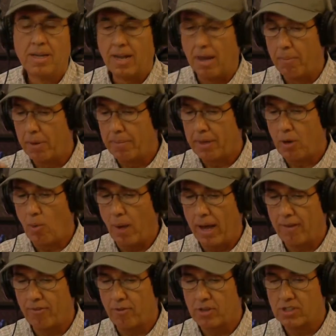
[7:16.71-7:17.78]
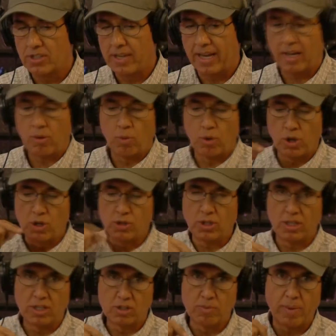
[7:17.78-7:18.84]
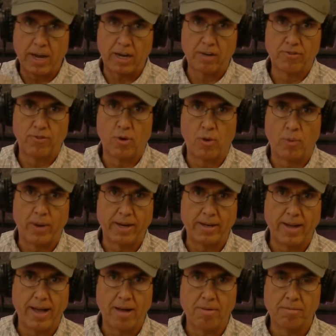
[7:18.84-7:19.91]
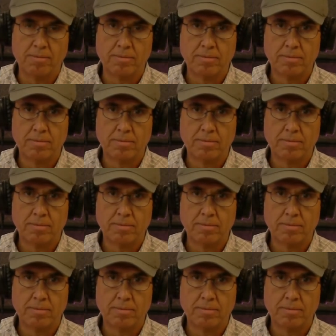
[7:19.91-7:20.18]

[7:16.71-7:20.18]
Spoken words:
Now I'm going to be quiet for a second. We're using this microphone right now.